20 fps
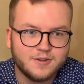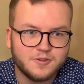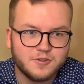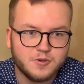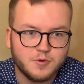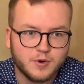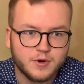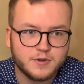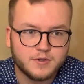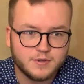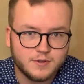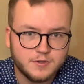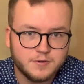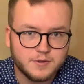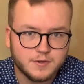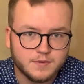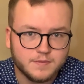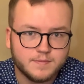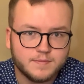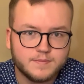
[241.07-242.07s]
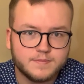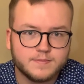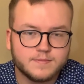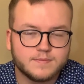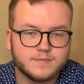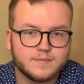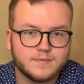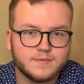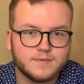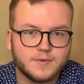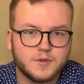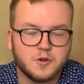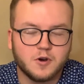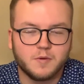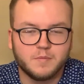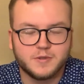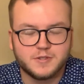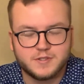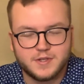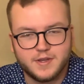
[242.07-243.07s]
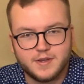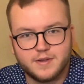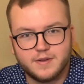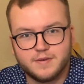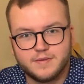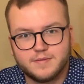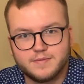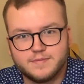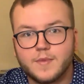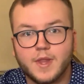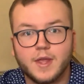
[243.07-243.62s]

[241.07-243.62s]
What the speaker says: You are deluded. You are mistaken.